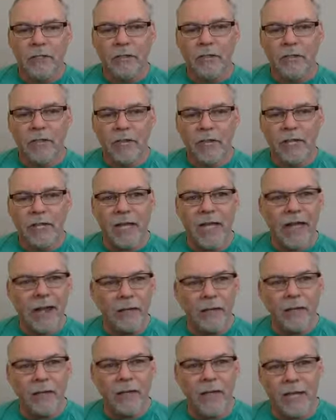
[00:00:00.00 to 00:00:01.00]
You say,
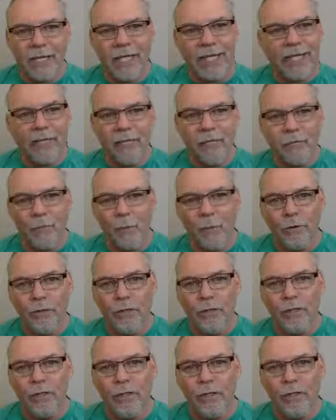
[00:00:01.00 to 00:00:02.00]
I can't
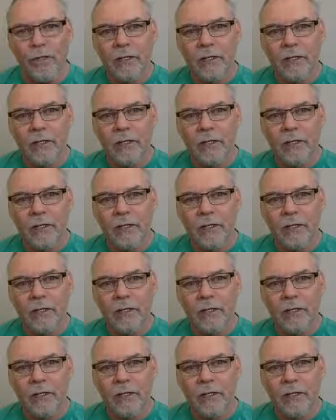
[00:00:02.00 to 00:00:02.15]
afford it.